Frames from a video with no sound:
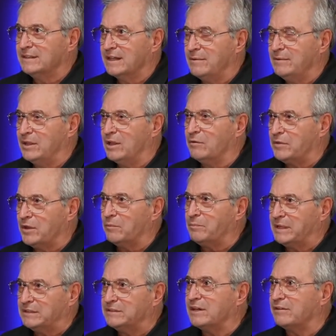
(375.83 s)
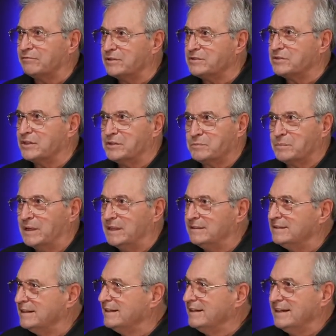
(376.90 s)
I mean, there'll be differences, but
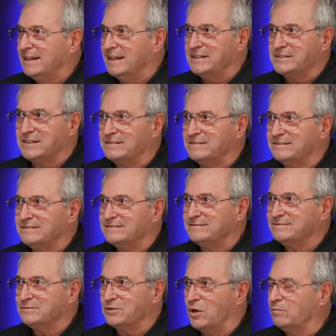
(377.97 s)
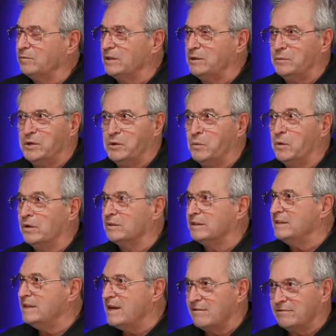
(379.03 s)
it isn't. Hopefully, we will
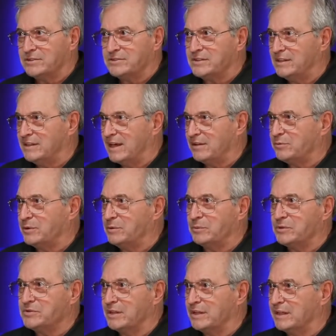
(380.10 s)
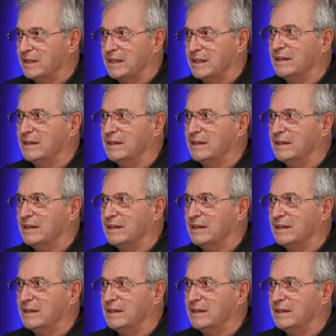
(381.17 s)
never see that 3% again.